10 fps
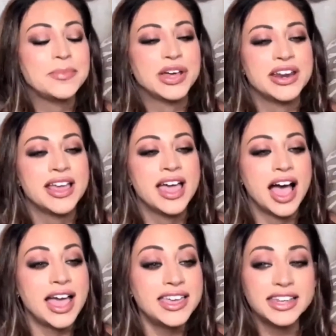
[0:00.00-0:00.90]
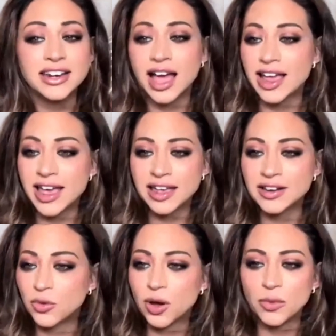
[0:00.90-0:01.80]
But I
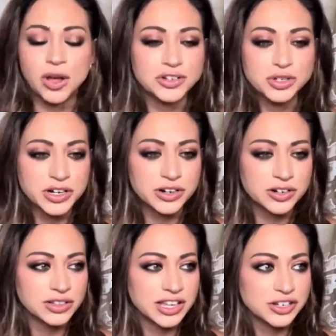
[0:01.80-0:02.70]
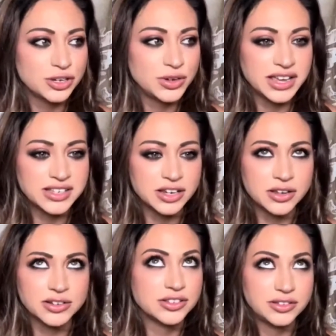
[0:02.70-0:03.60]
had on Twitter, like, 2 days ago,